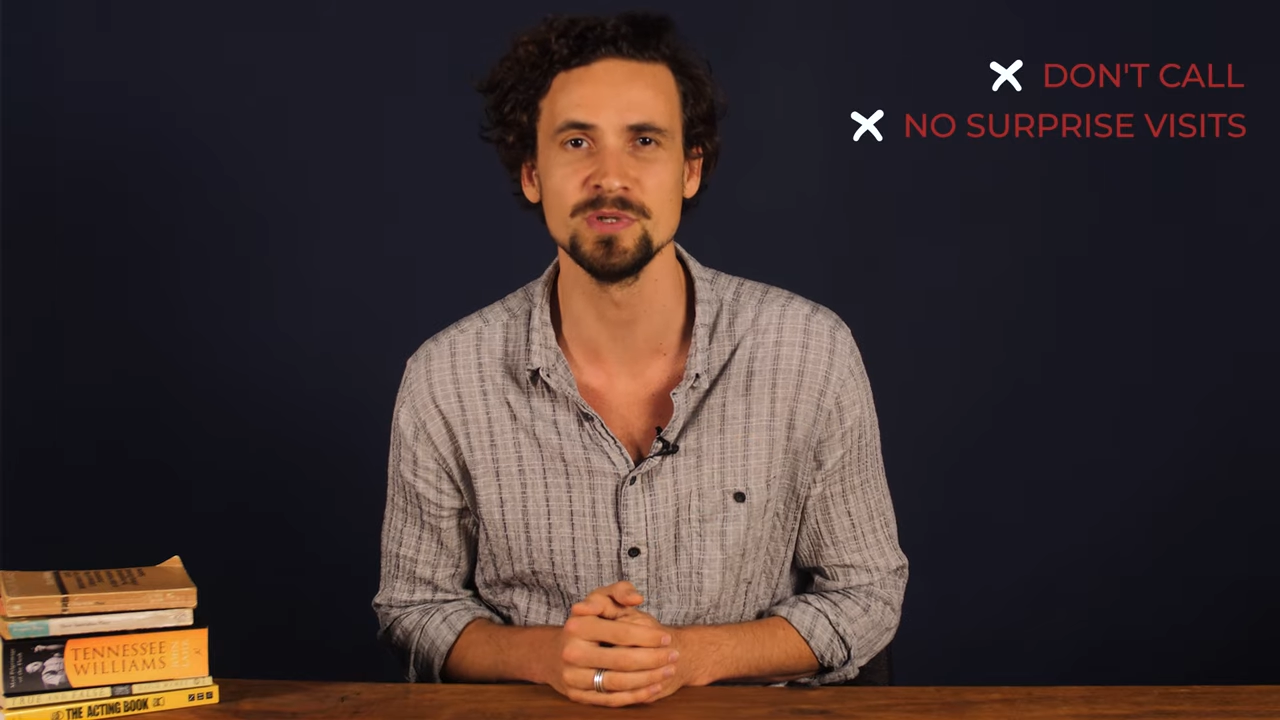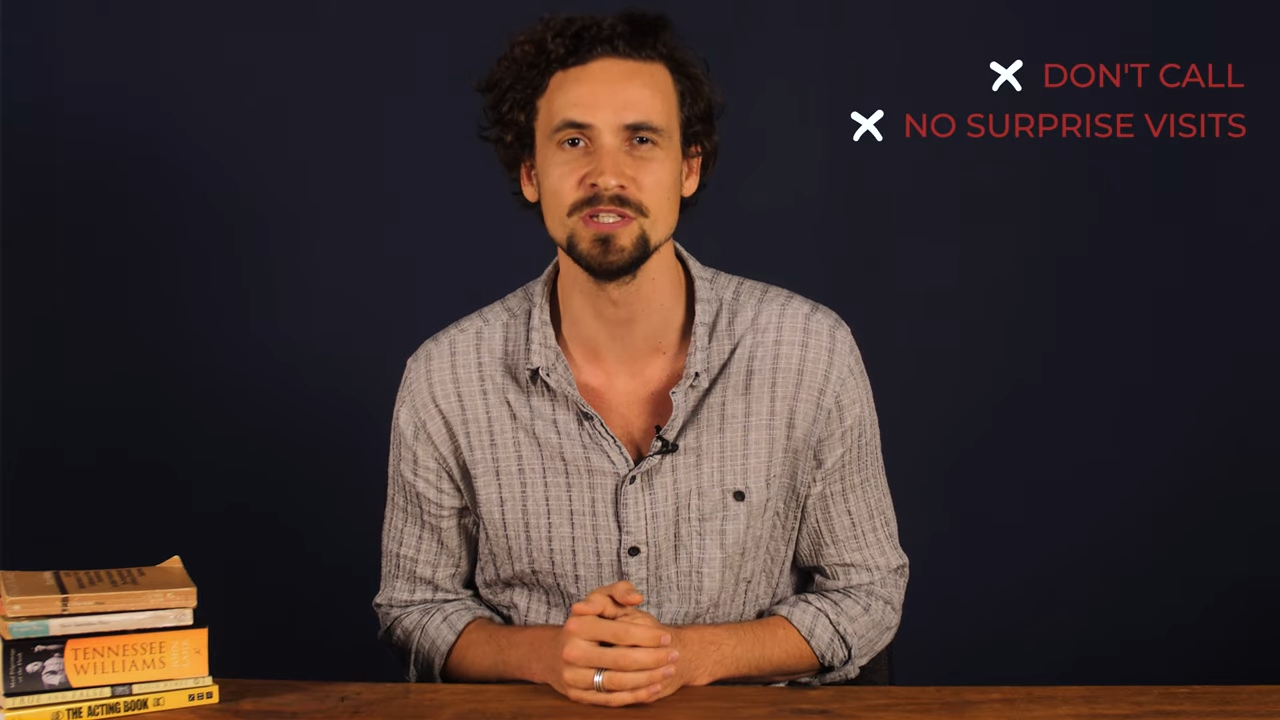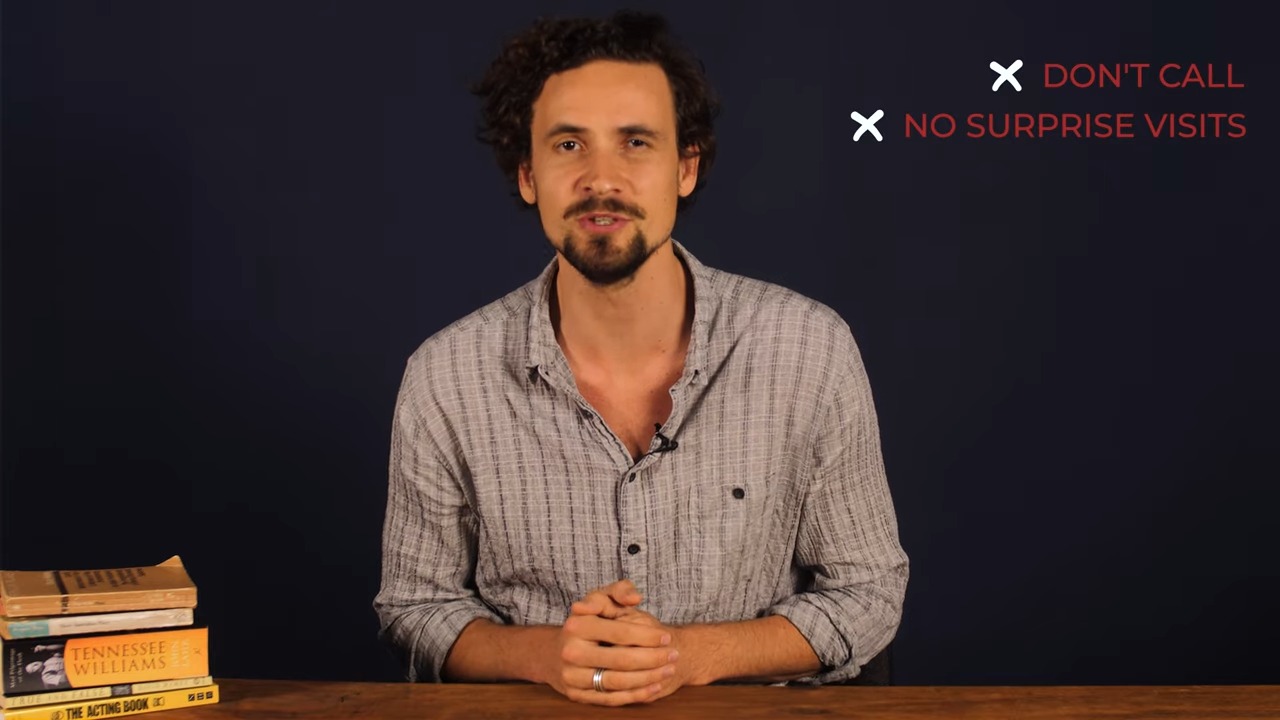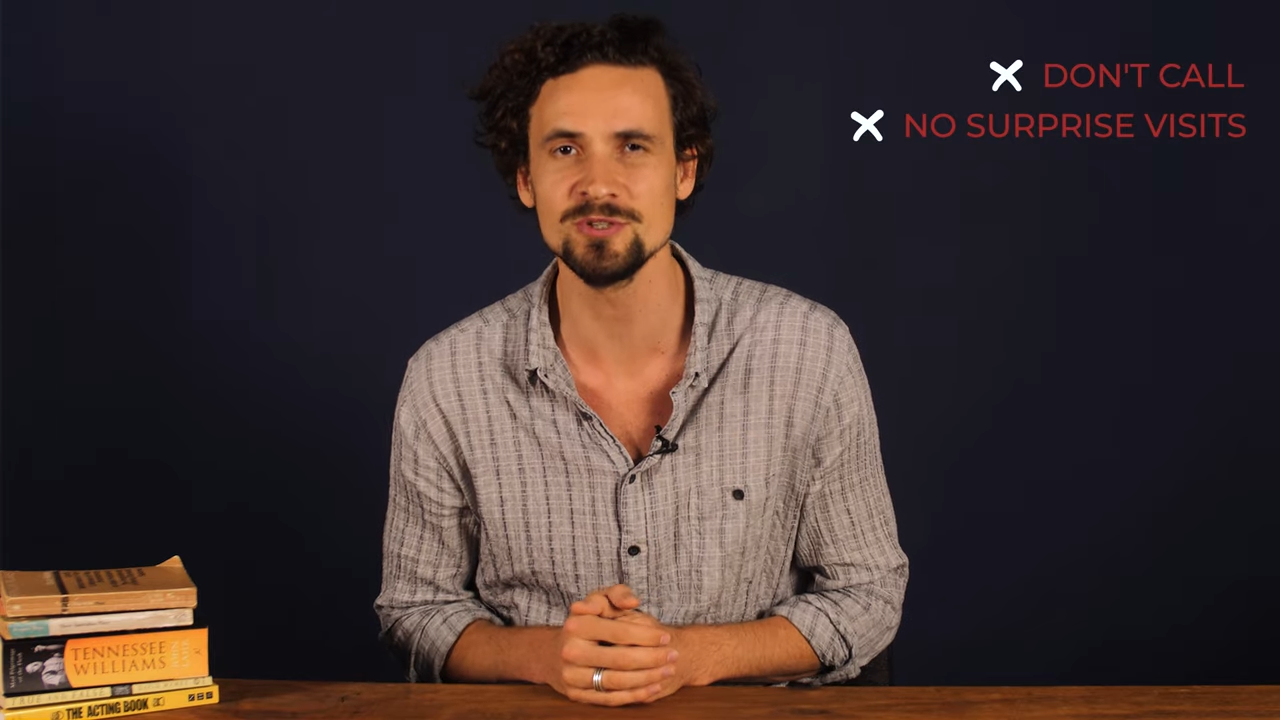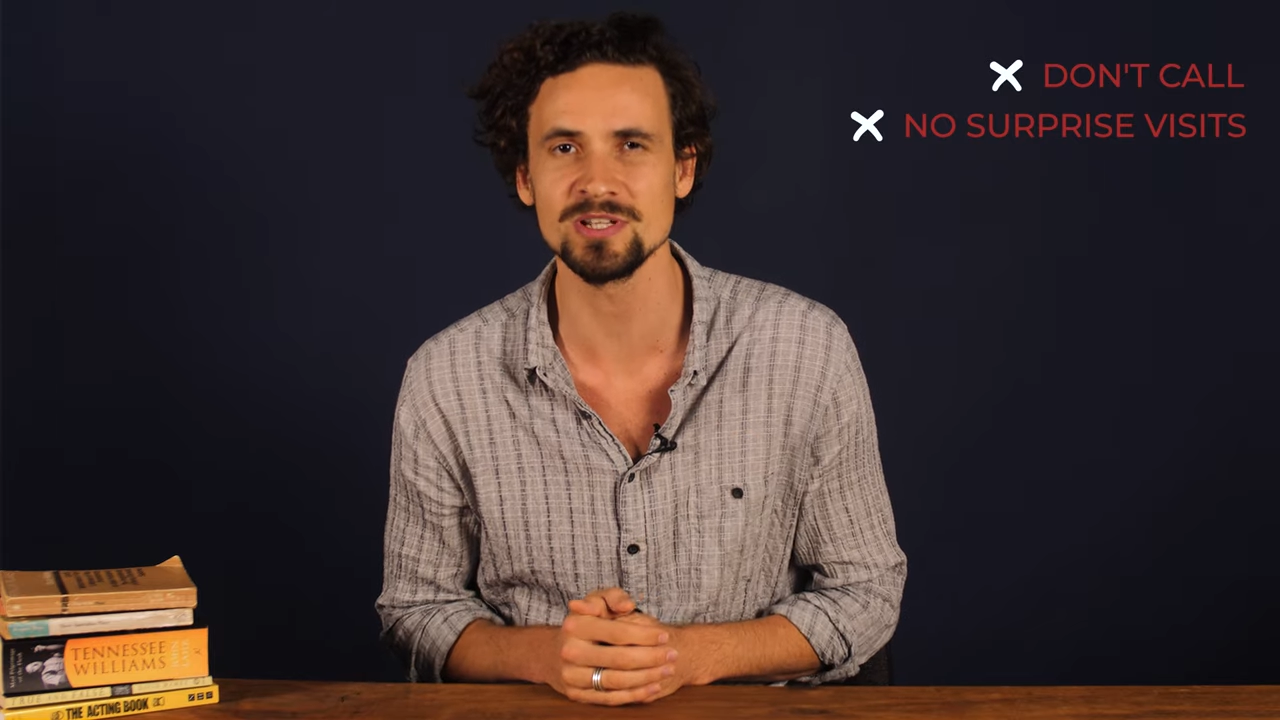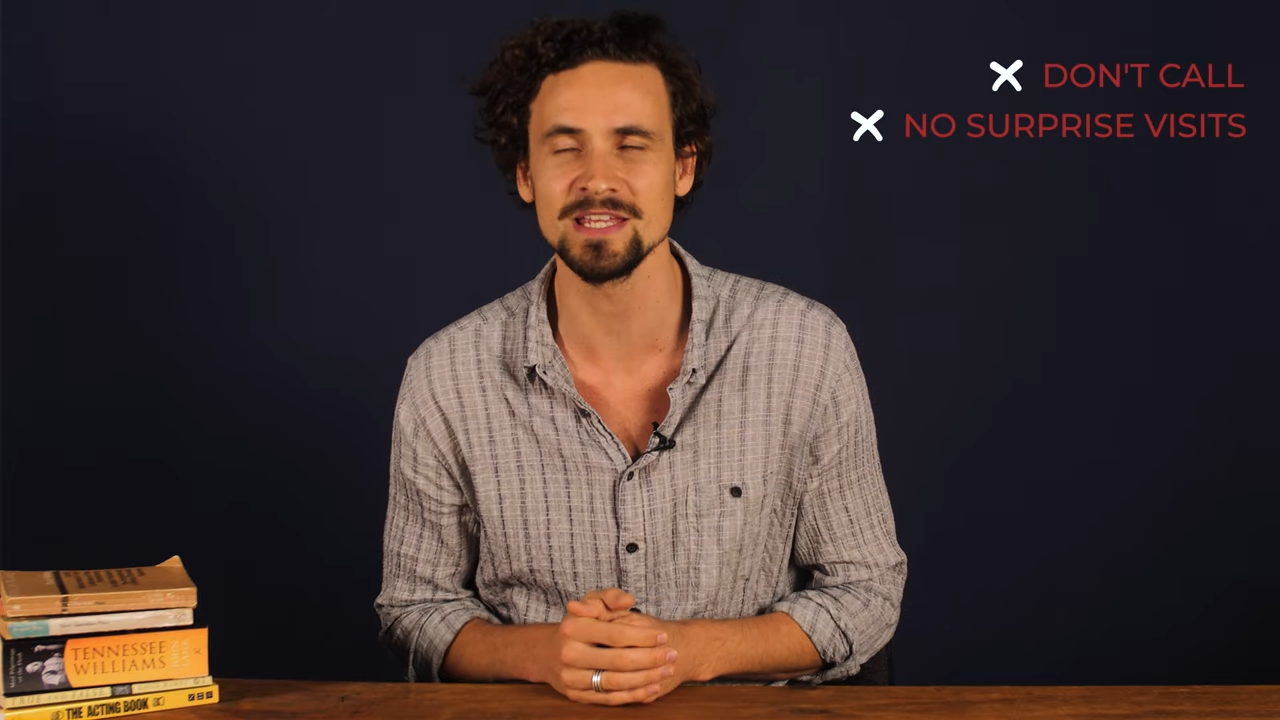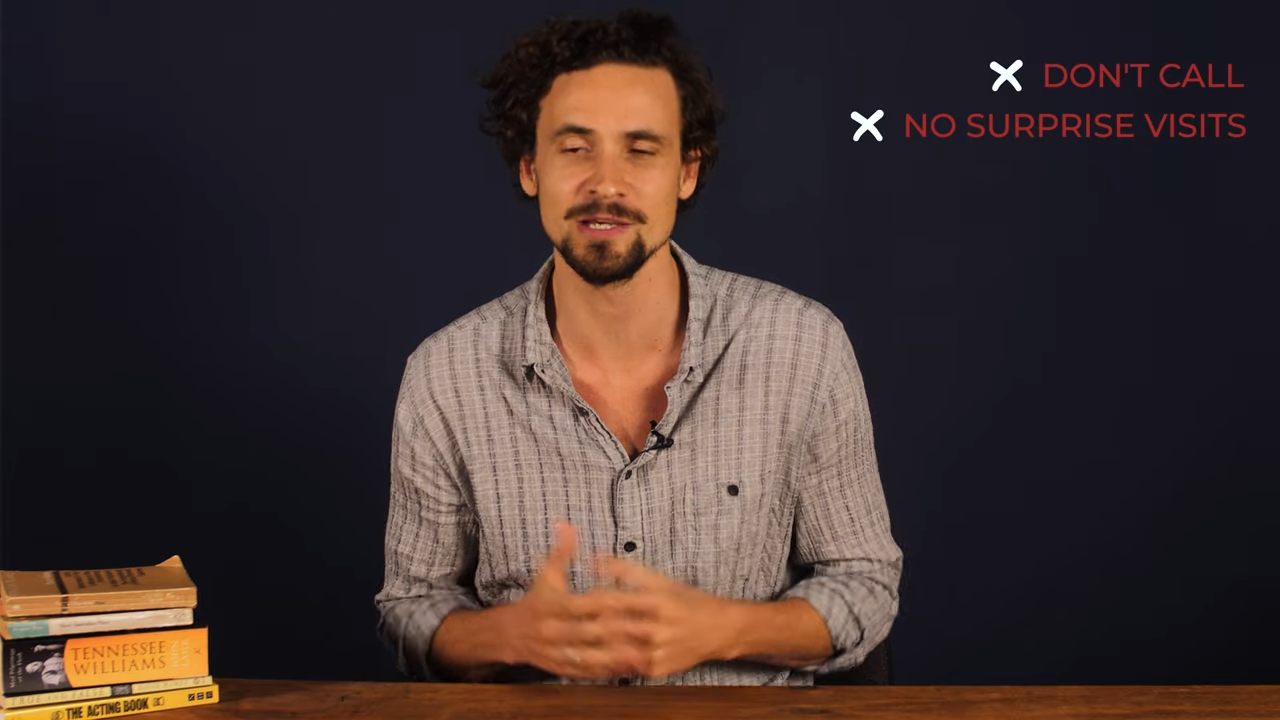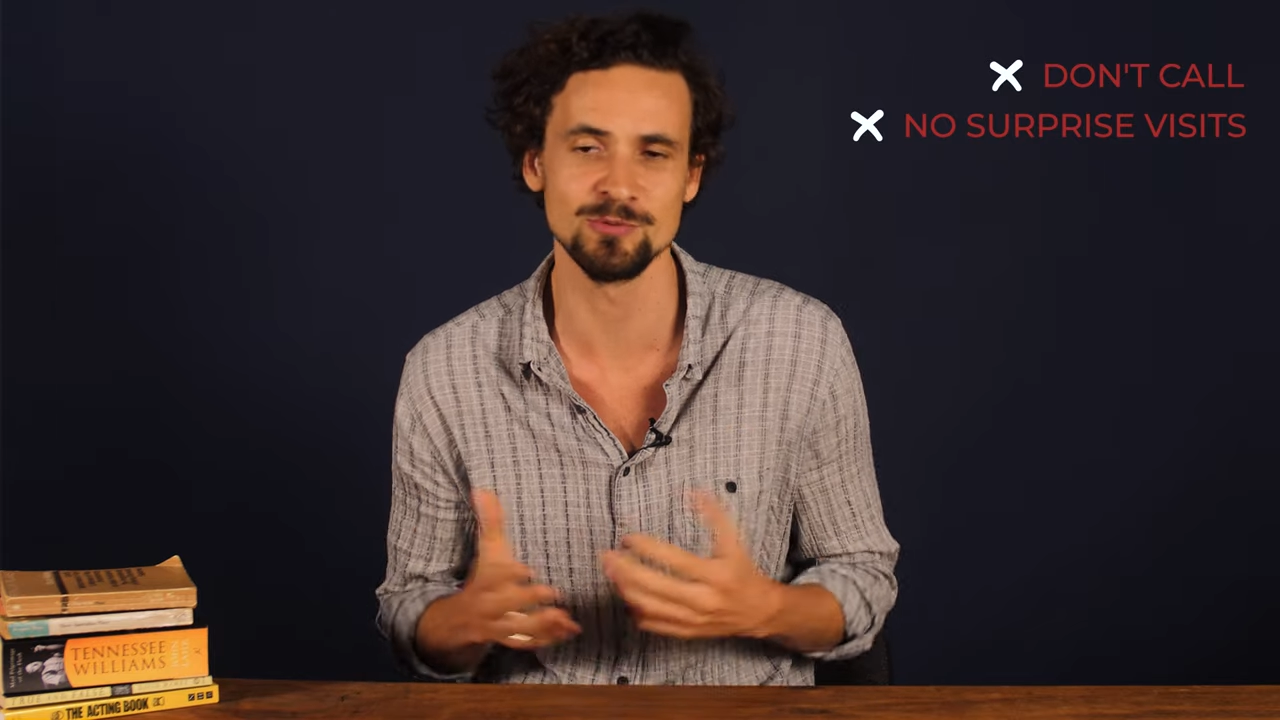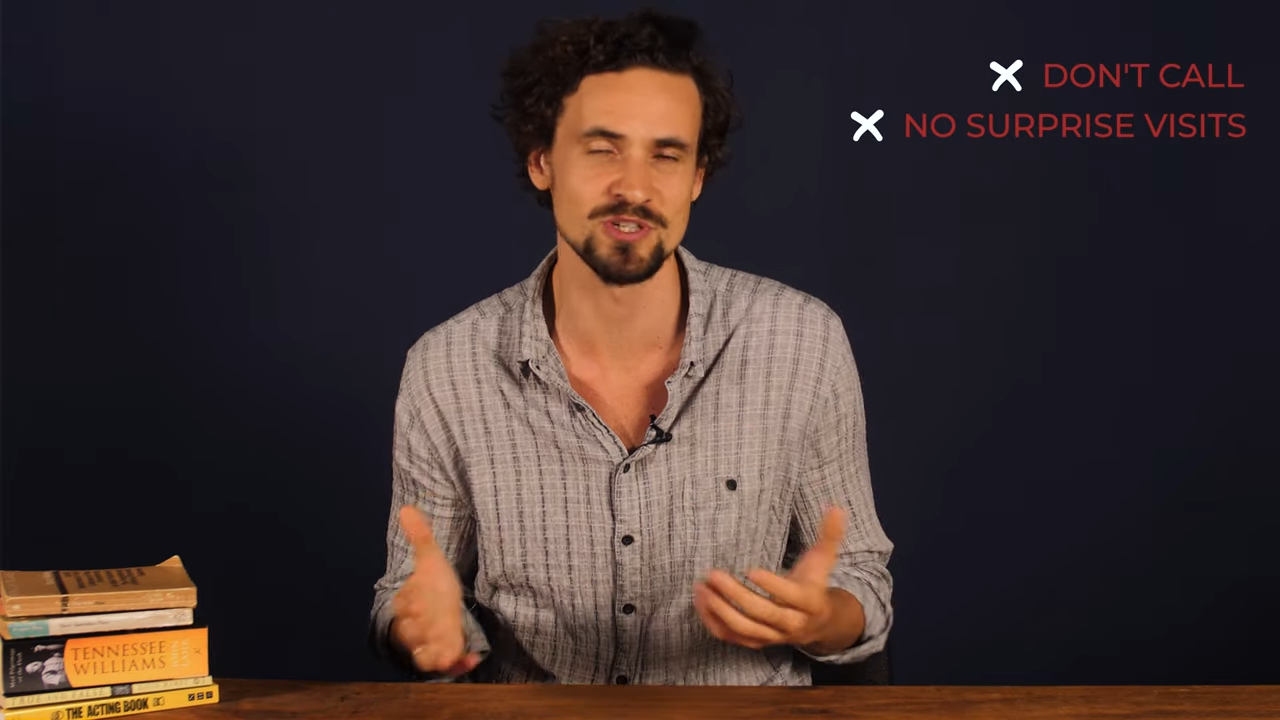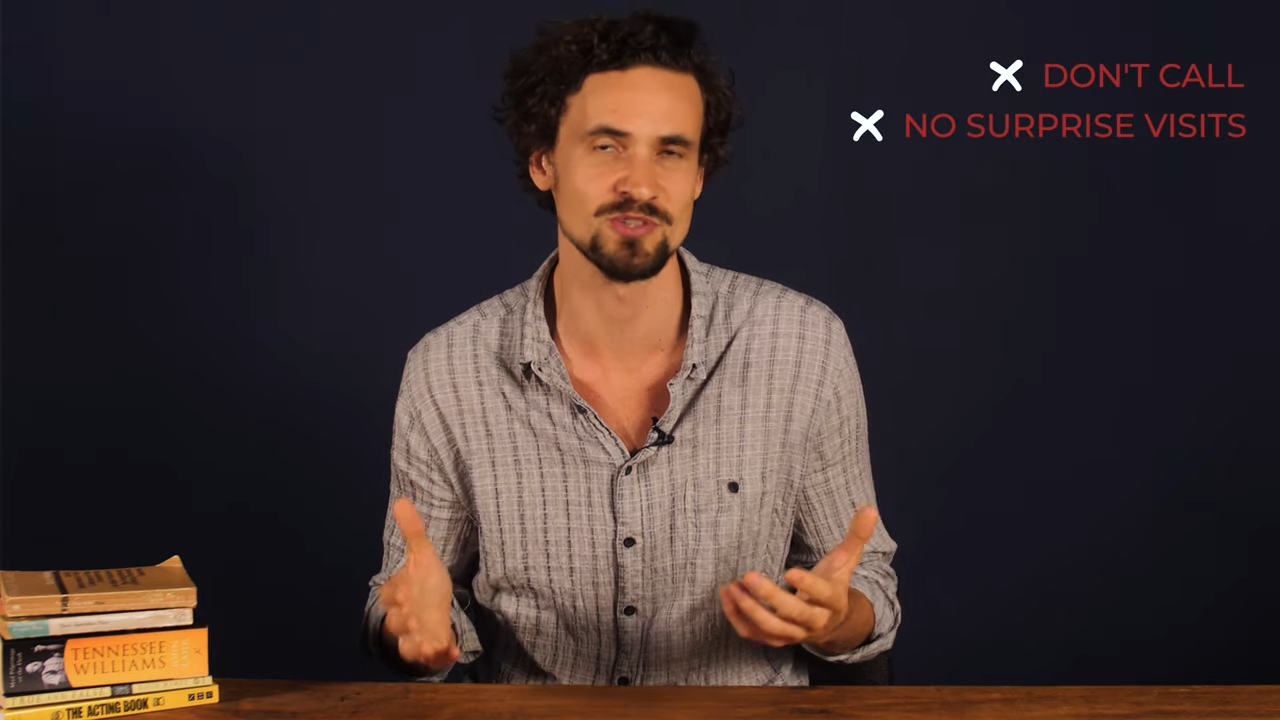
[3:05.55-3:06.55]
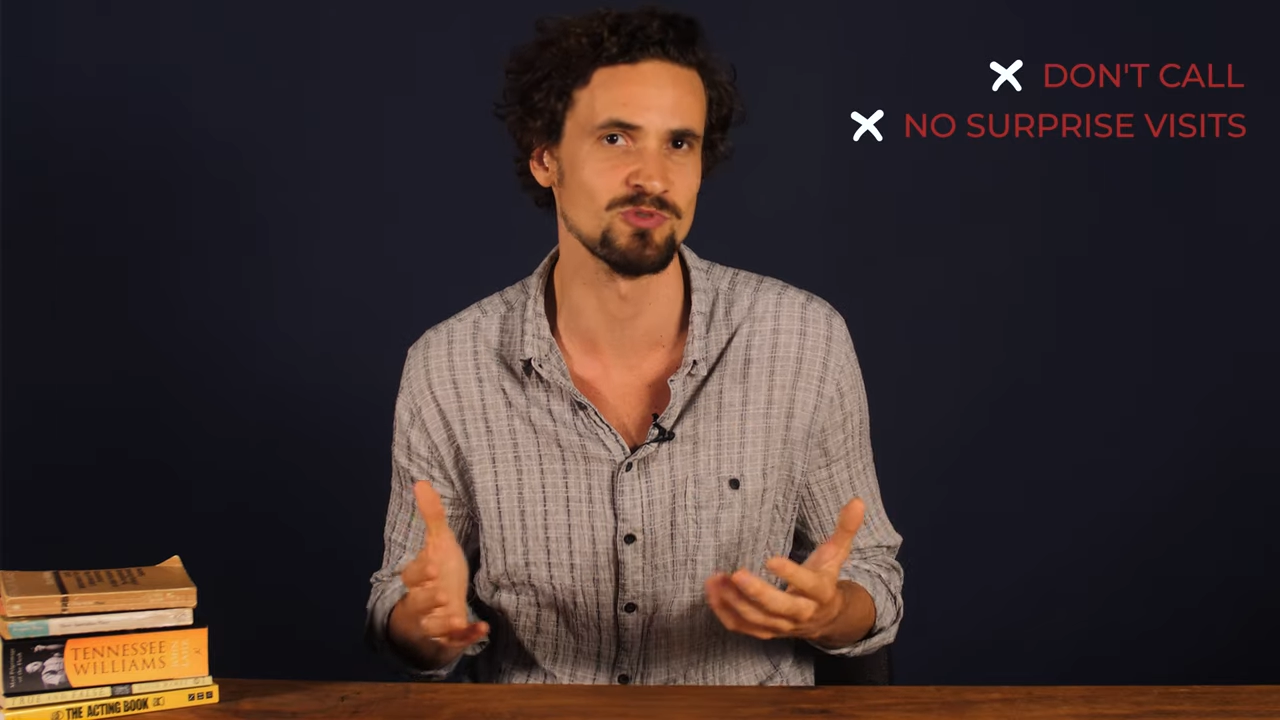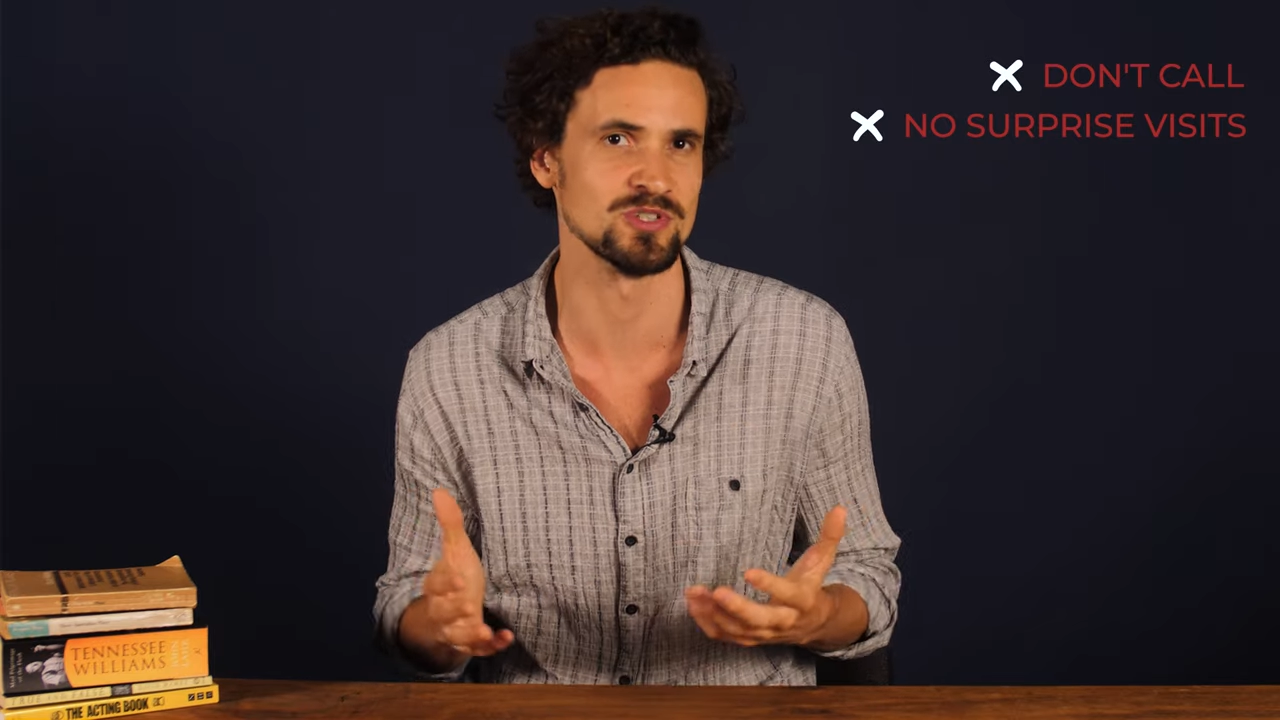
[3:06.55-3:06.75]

but usually it will just